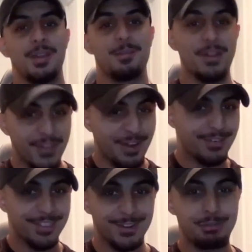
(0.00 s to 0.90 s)
my
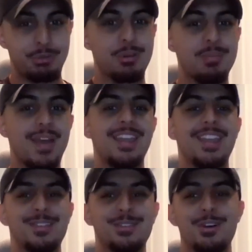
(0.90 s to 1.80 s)
favorite thing to talk about
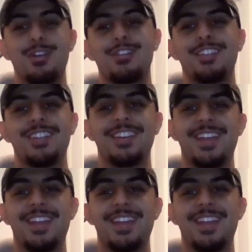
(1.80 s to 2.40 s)
is Origin,